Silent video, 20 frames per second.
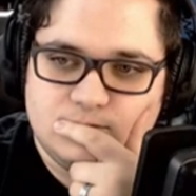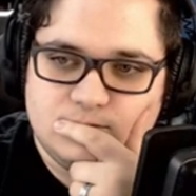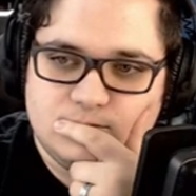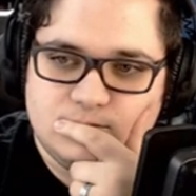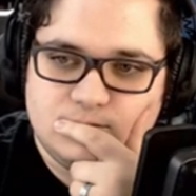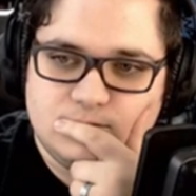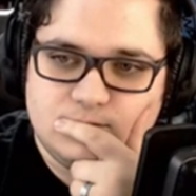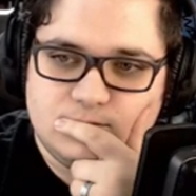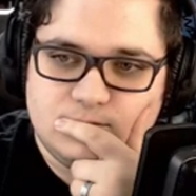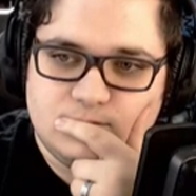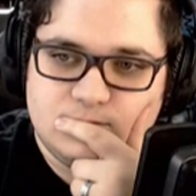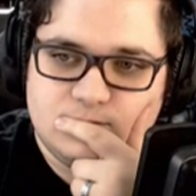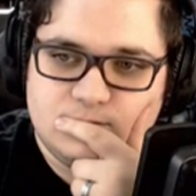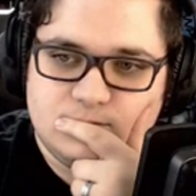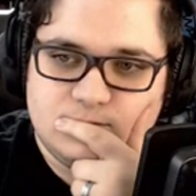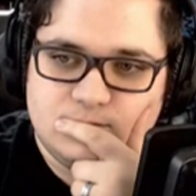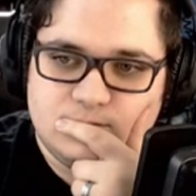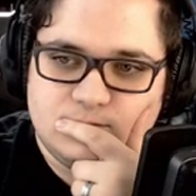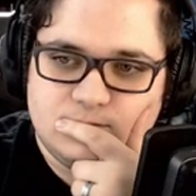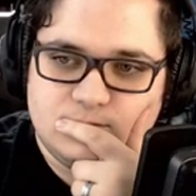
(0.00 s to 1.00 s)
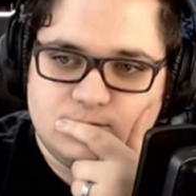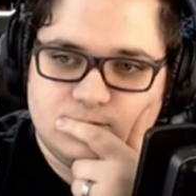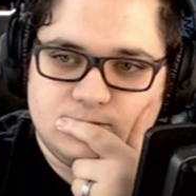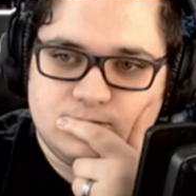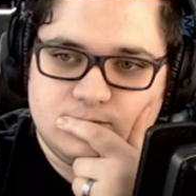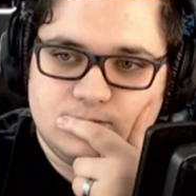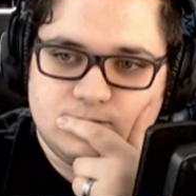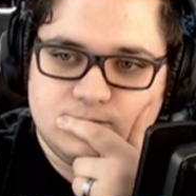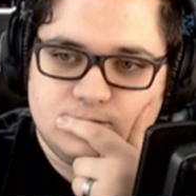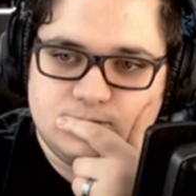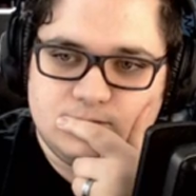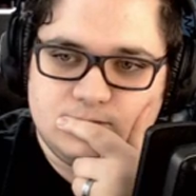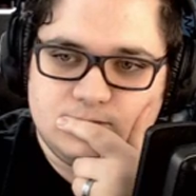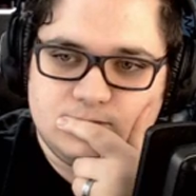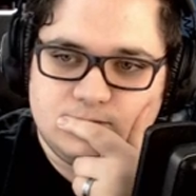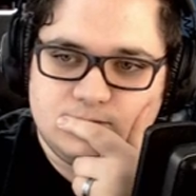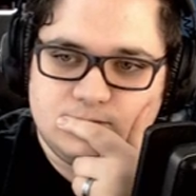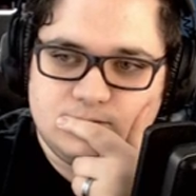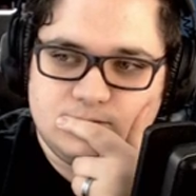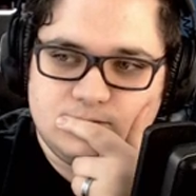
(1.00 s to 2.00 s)
But my current game that
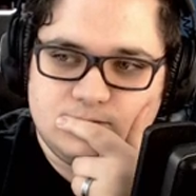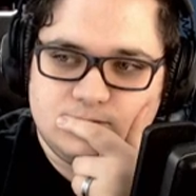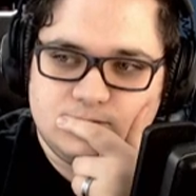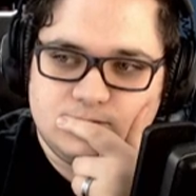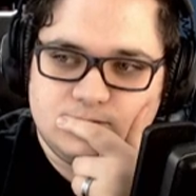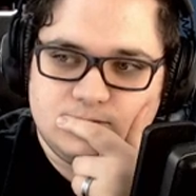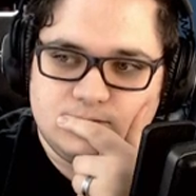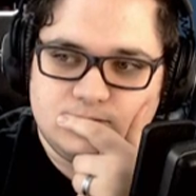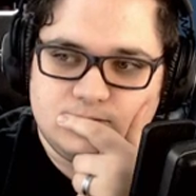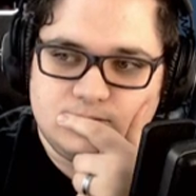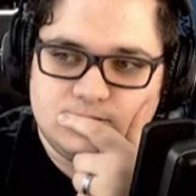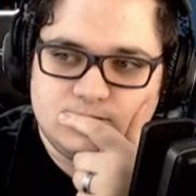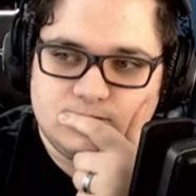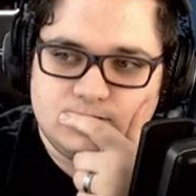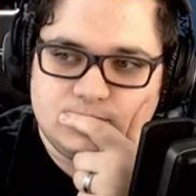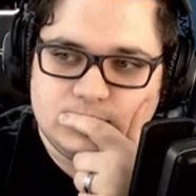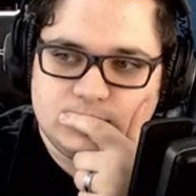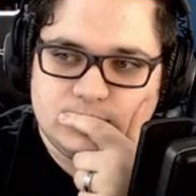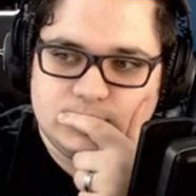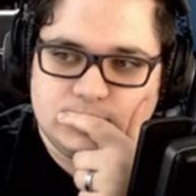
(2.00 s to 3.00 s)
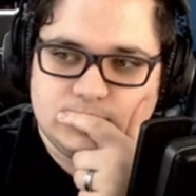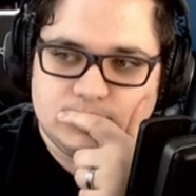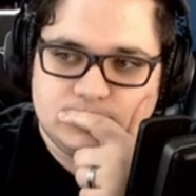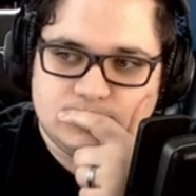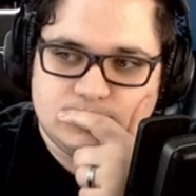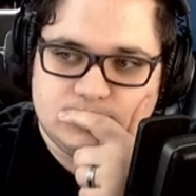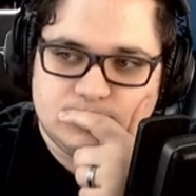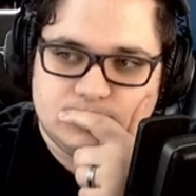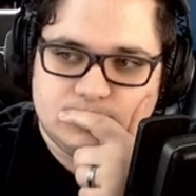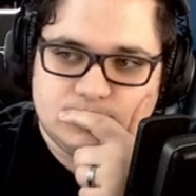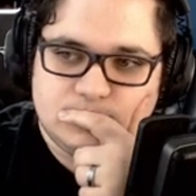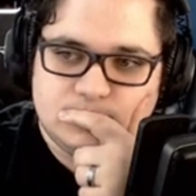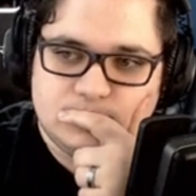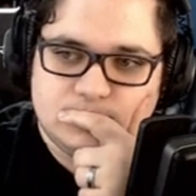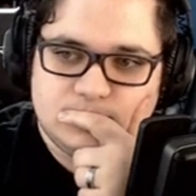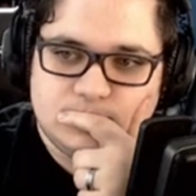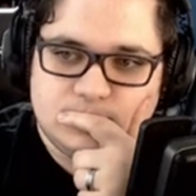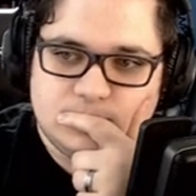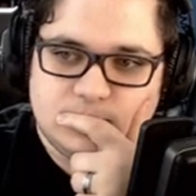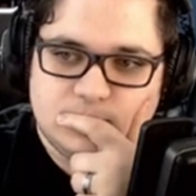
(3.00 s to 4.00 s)
I'm playing is Lost in Random.